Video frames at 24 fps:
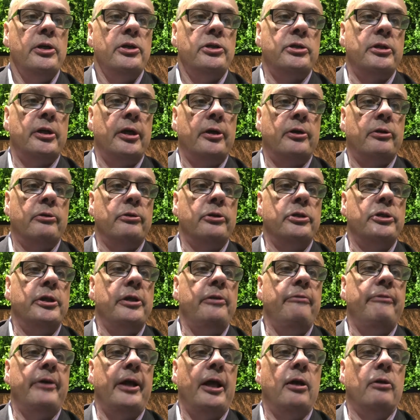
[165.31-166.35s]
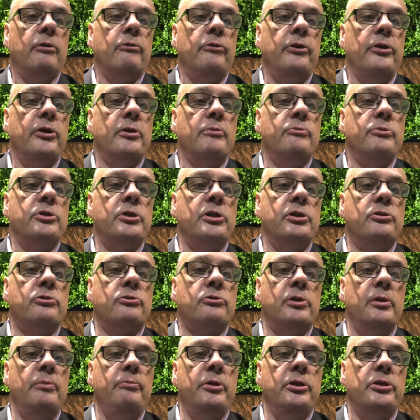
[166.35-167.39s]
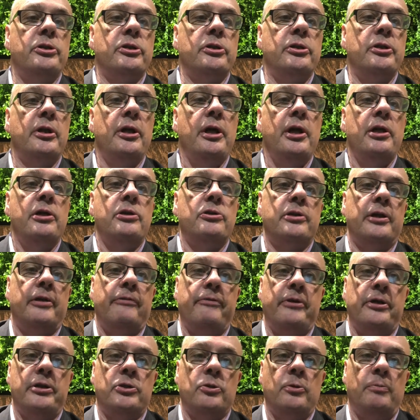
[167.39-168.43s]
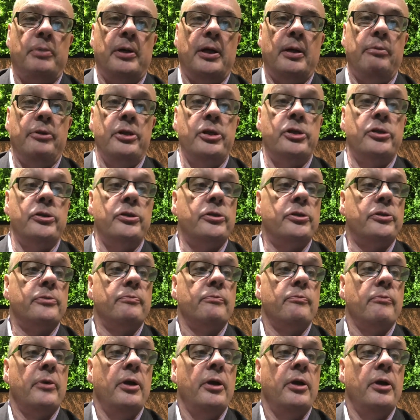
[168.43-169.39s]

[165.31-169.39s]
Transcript: secretive algorithms distributed traffic to publishers.